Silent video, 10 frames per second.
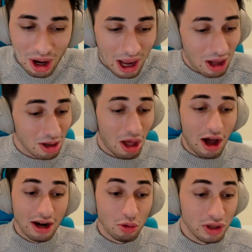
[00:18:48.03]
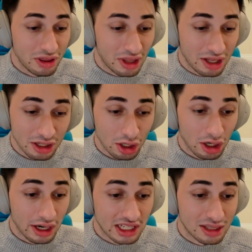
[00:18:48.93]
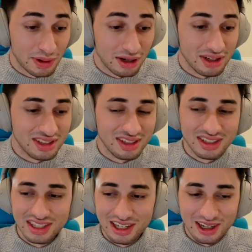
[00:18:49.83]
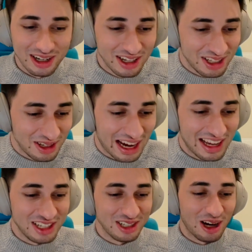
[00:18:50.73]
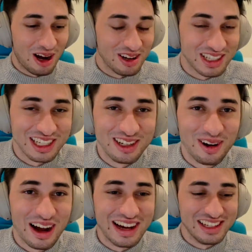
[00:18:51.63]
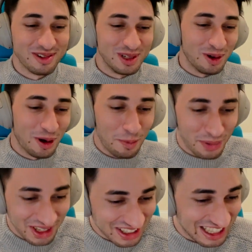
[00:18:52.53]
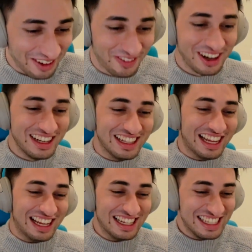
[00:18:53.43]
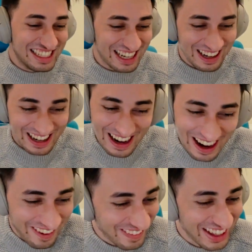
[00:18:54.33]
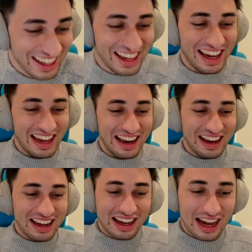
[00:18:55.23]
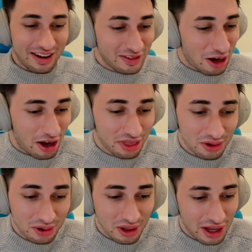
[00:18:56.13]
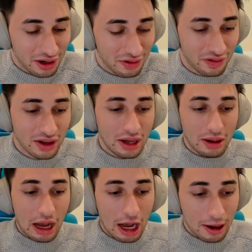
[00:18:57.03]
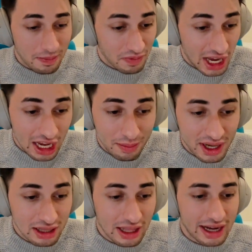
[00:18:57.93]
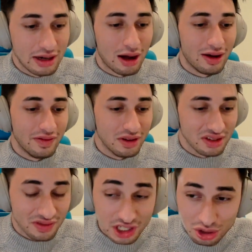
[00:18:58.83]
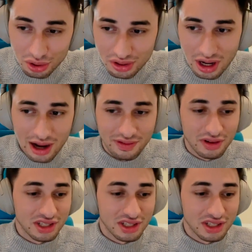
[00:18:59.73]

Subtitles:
a lot with your experiences here. You had your Anki grinds when you were built different to start it off, and kind of gone through a lot of anime, light novels, visual novels,